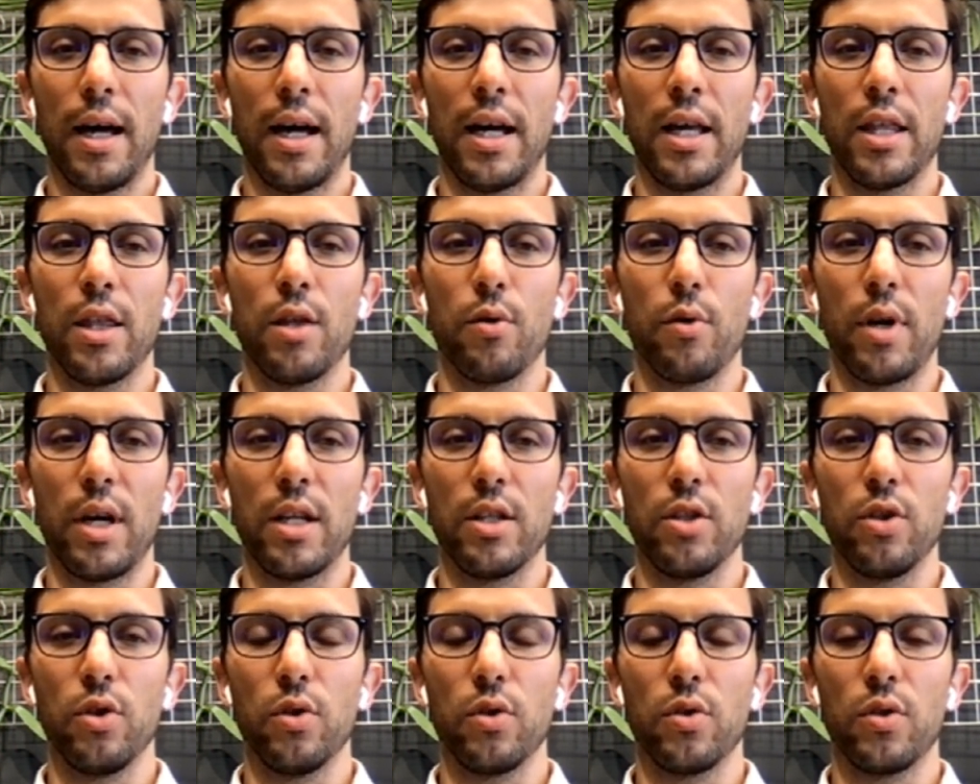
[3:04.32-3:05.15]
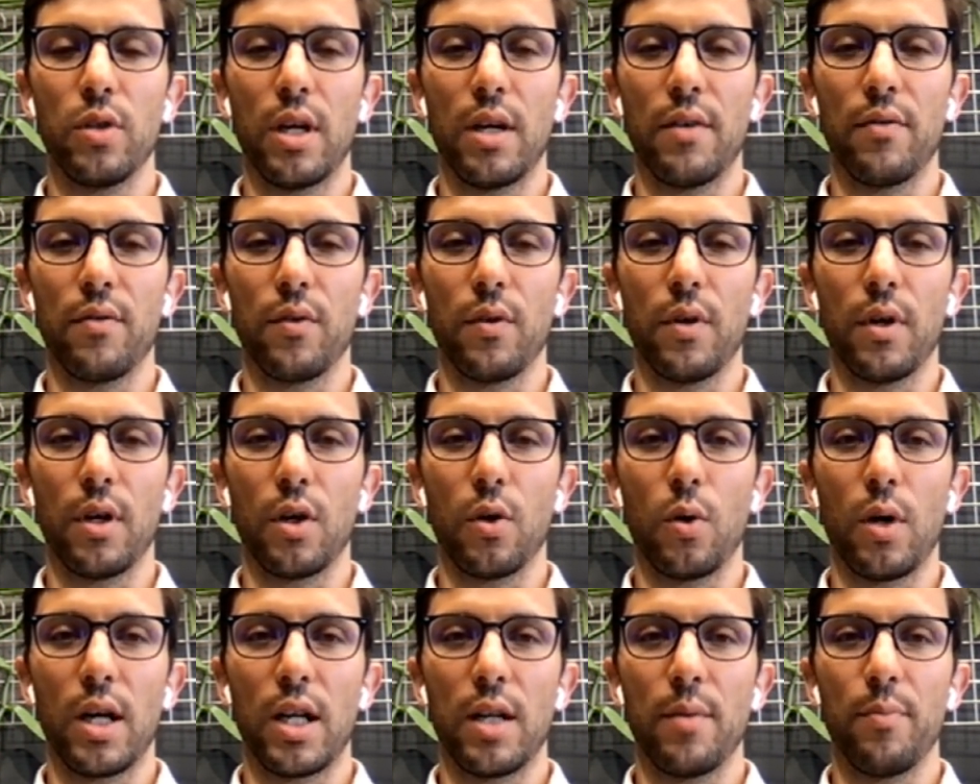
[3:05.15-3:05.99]
Uh, the rand used to have
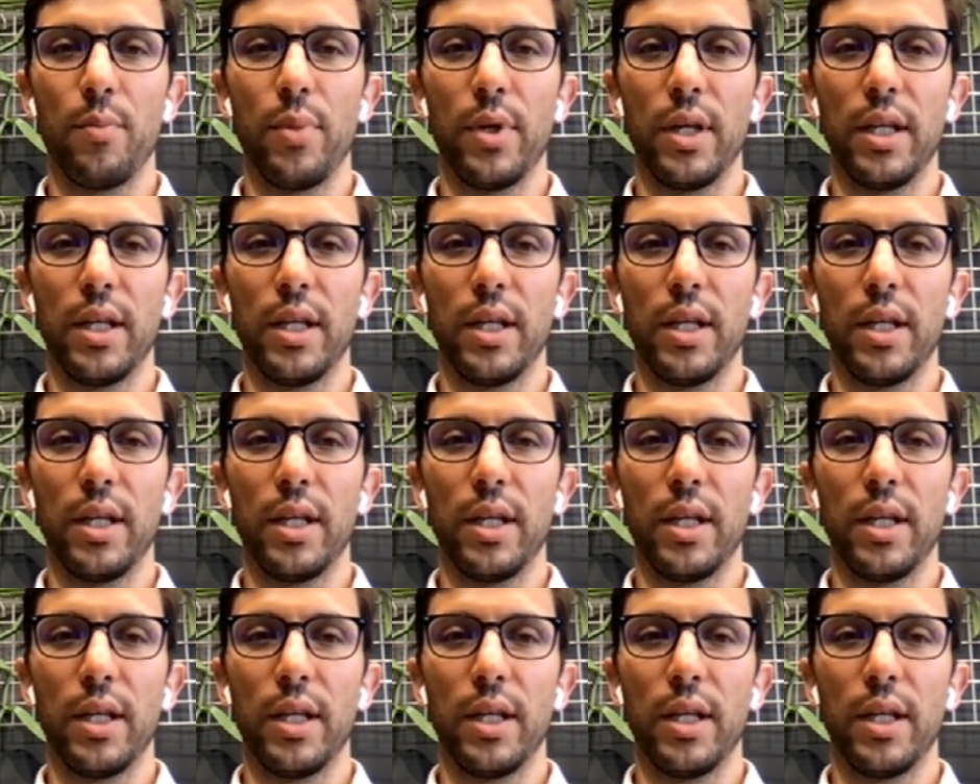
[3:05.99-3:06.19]
uh, quite a